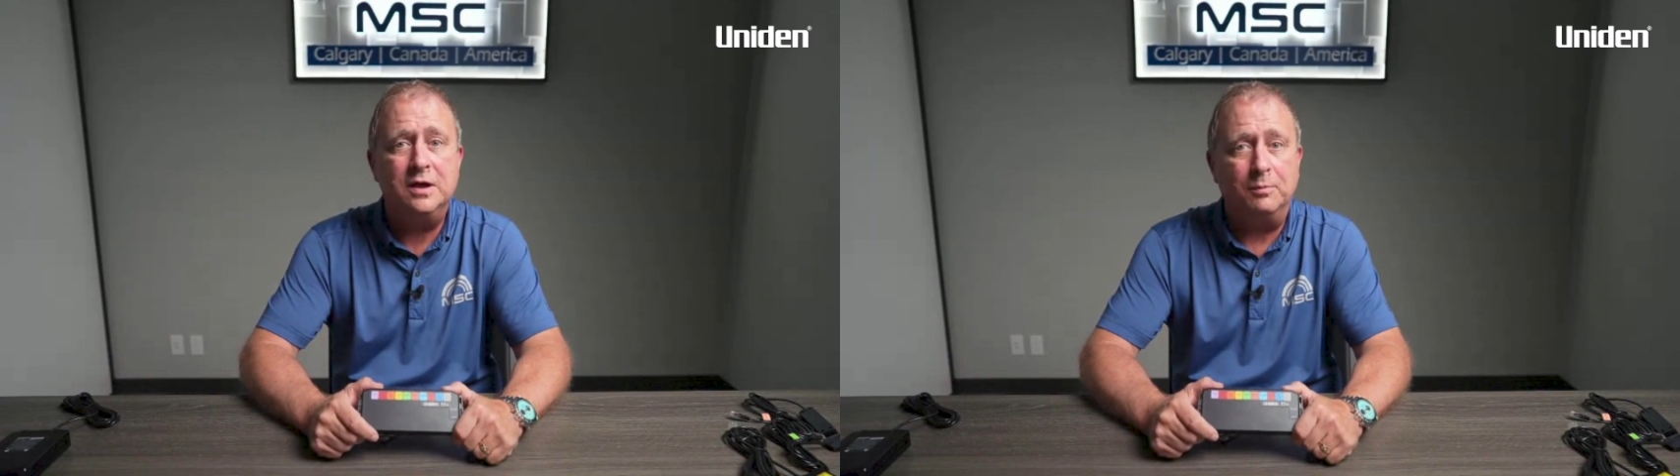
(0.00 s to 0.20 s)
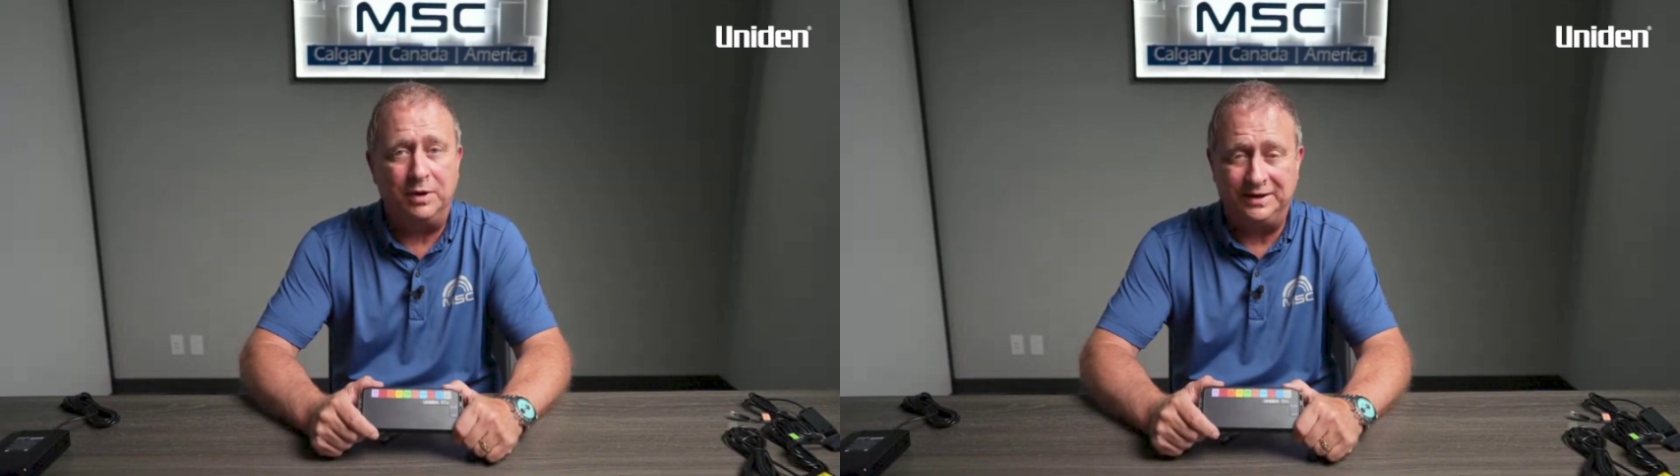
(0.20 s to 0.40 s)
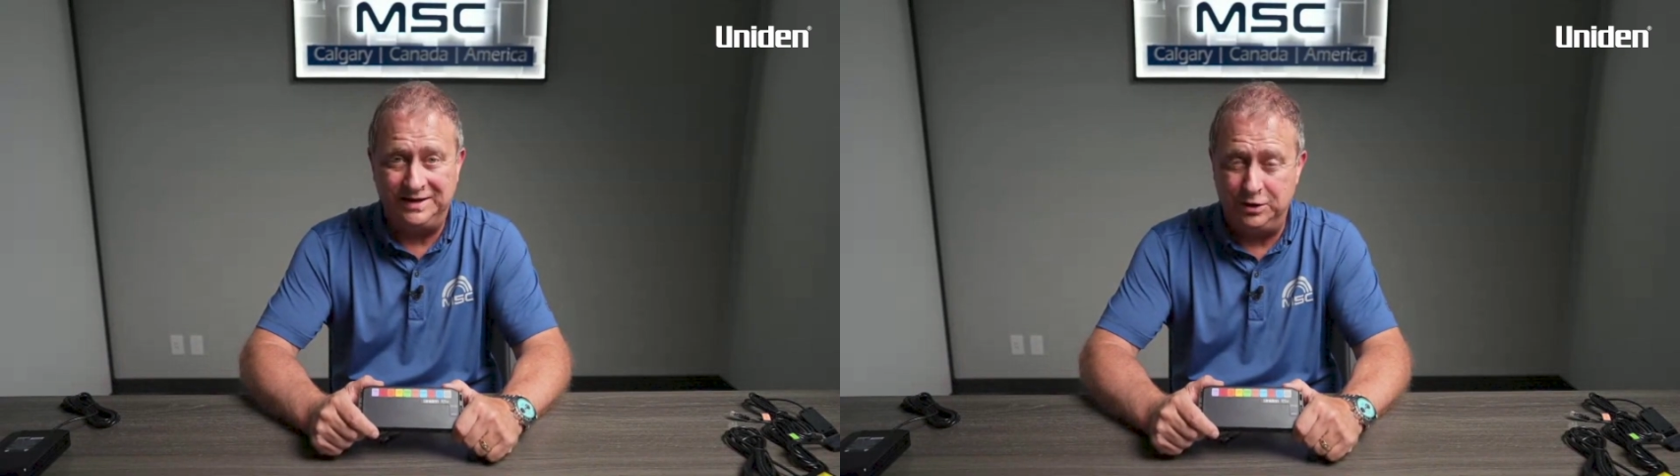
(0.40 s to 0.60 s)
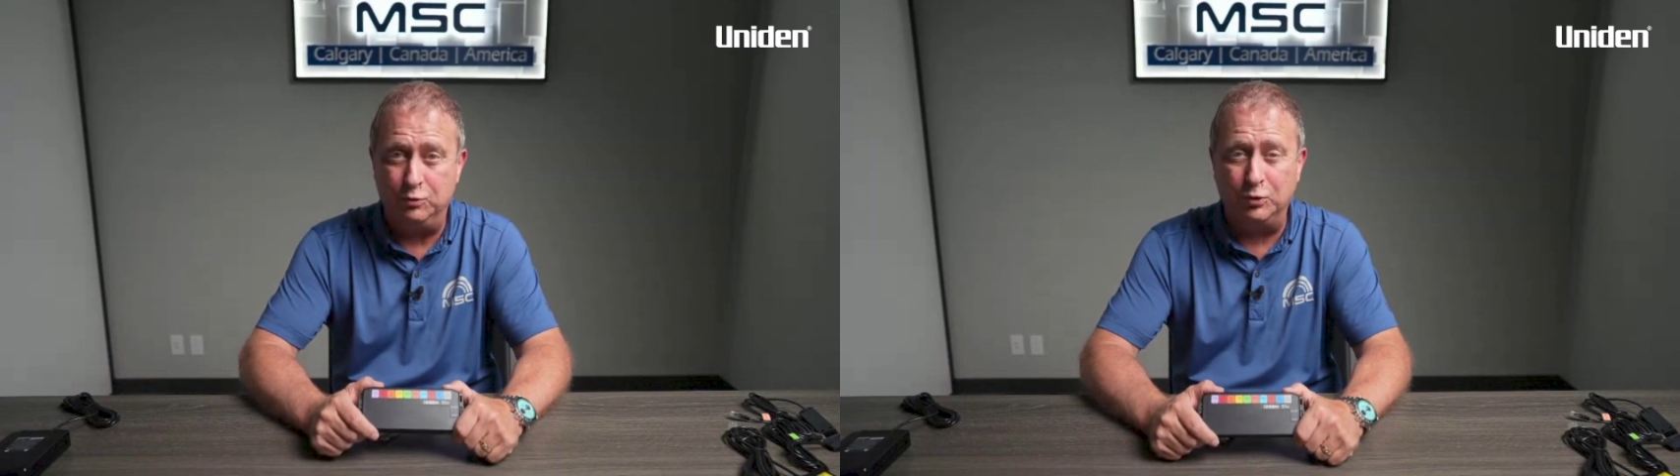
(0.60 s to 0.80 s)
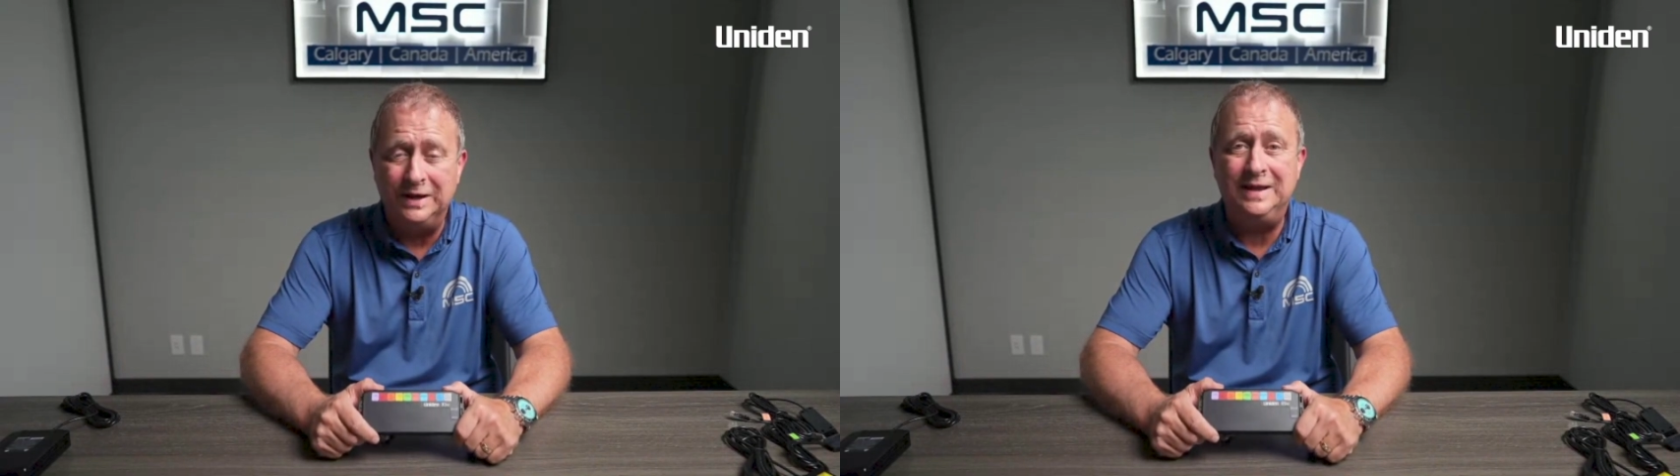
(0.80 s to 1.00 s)
but you
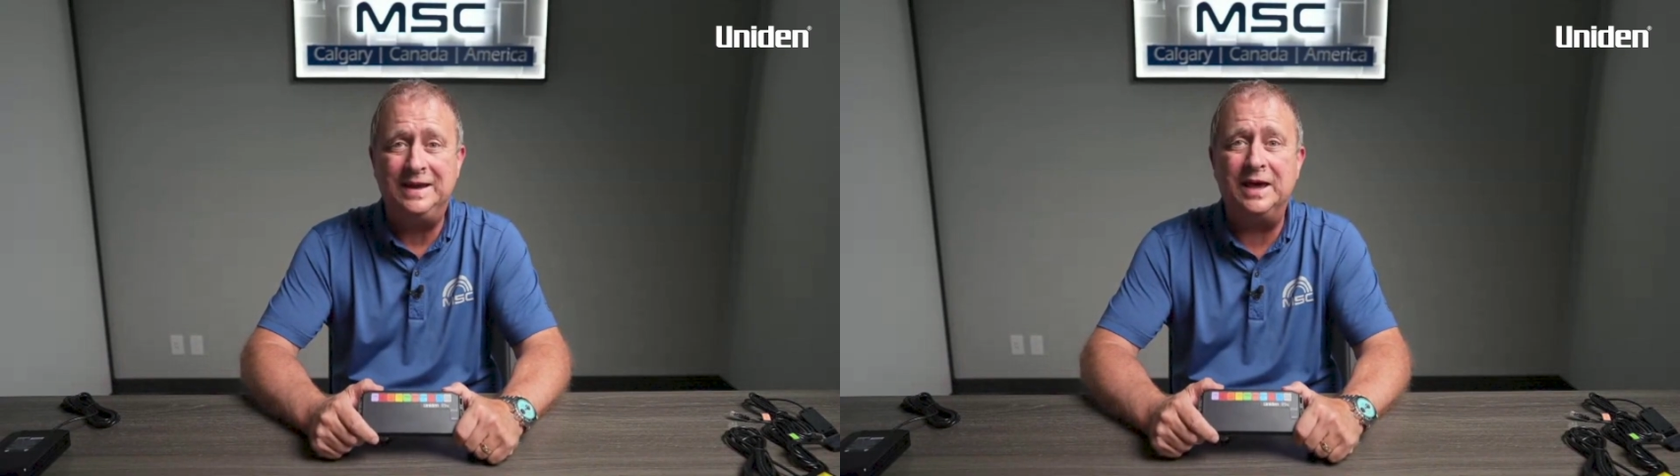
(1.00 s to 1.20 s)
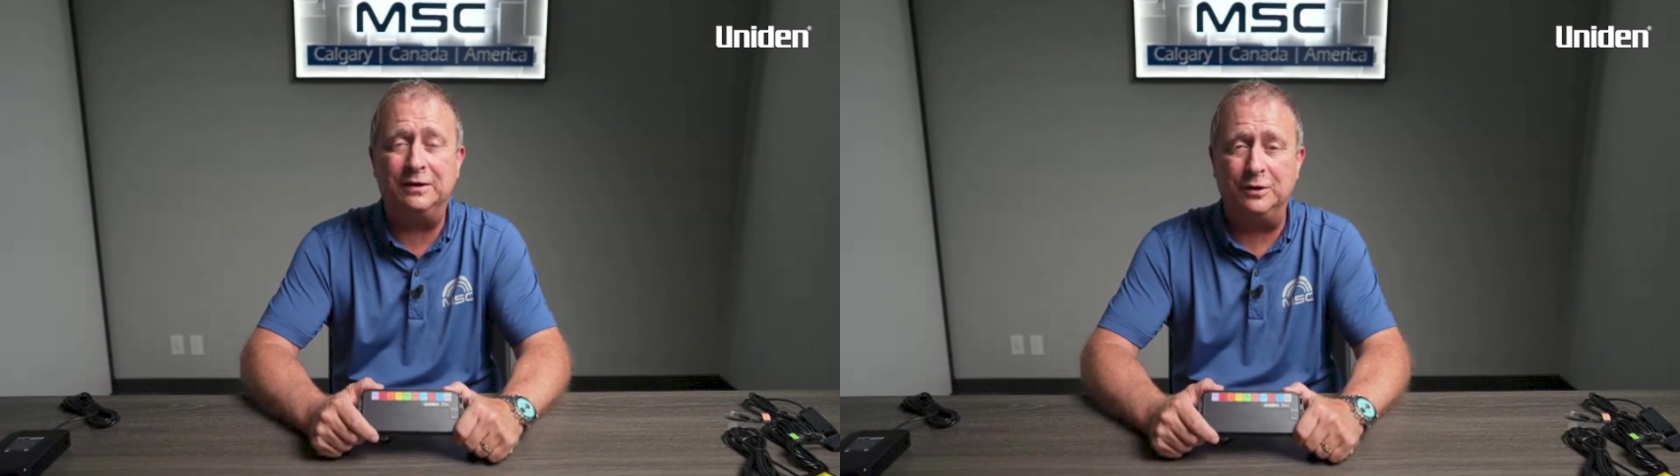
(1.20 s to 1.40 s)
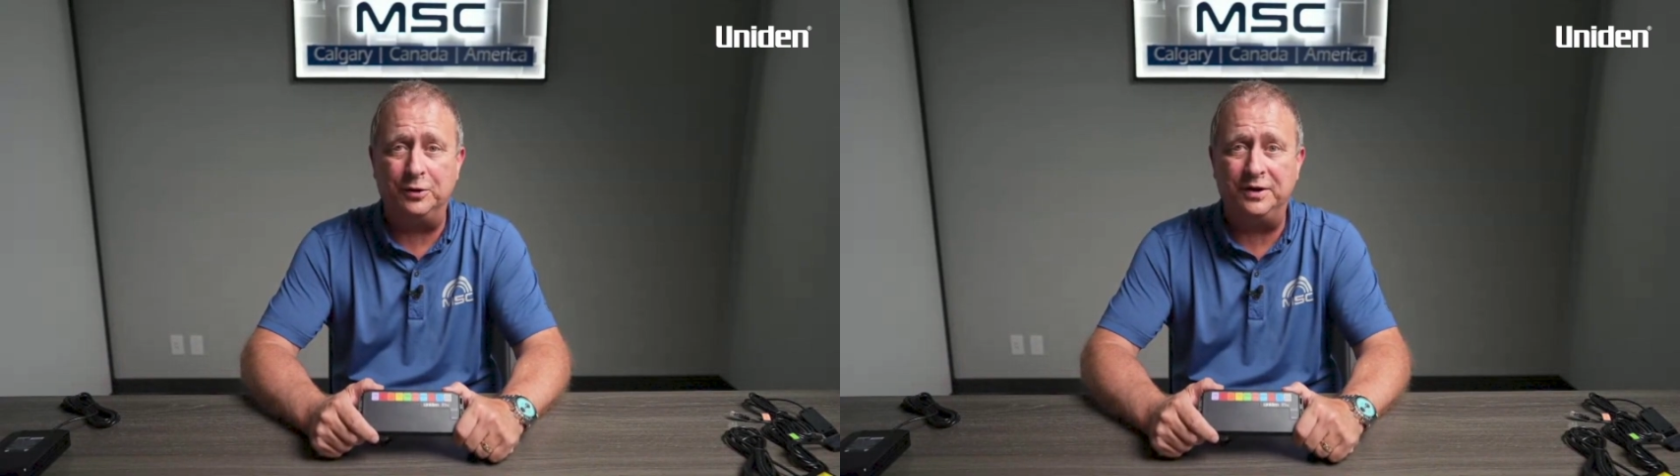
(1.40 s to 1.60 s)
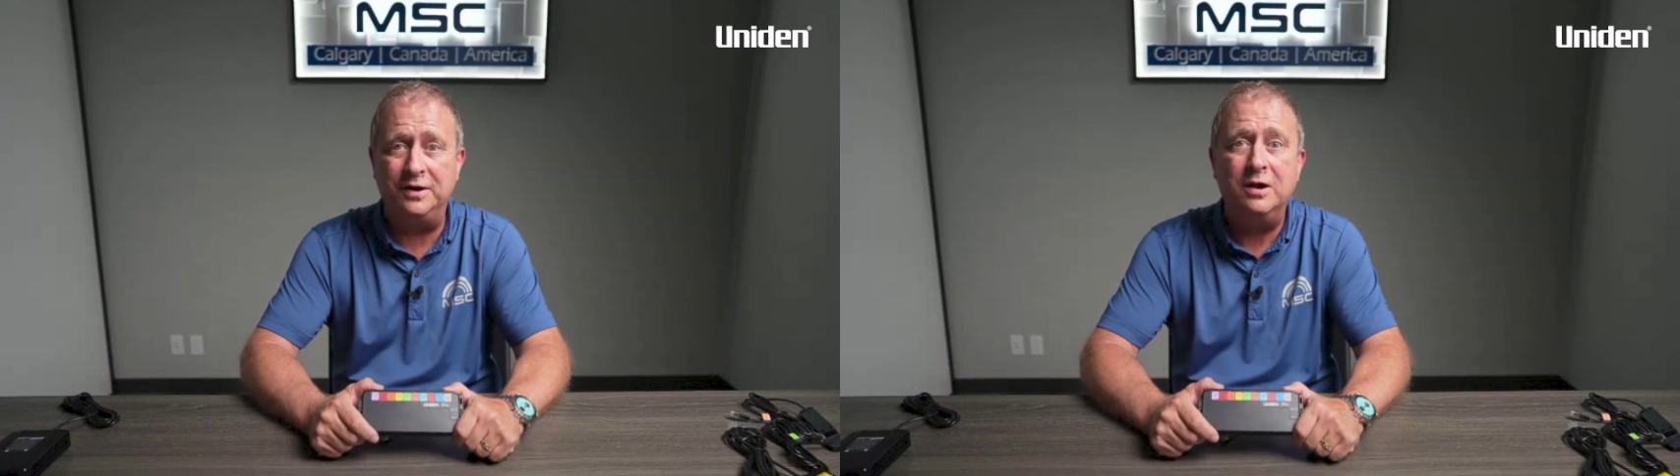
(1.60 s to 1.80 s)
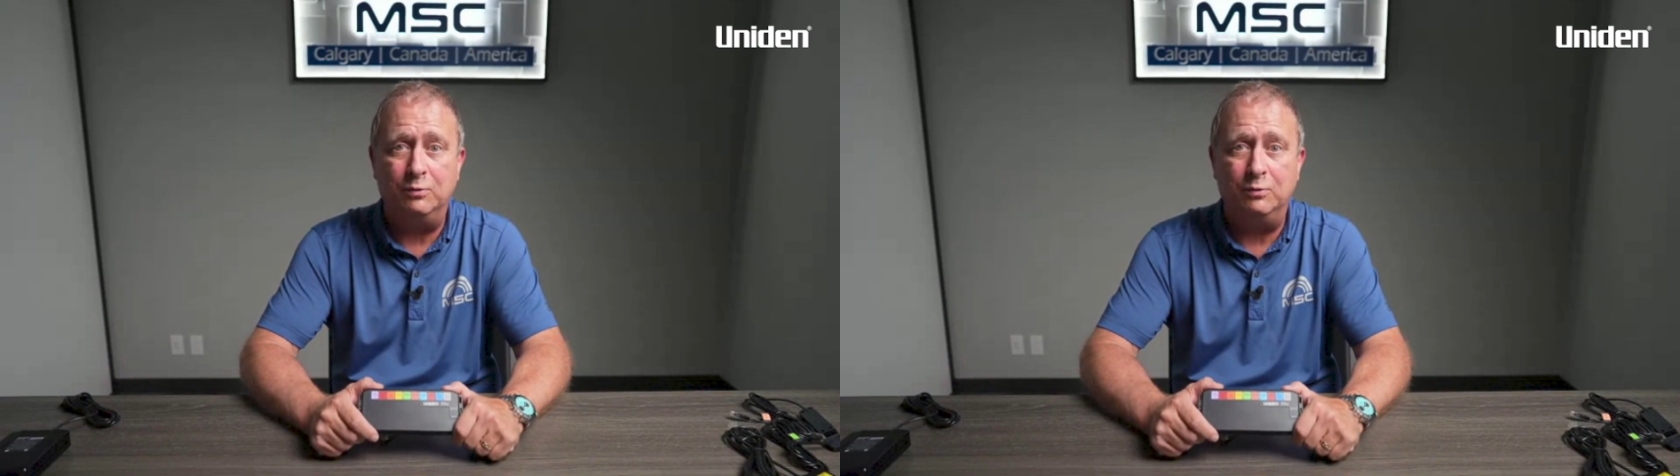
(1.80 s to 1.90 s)
really get alerted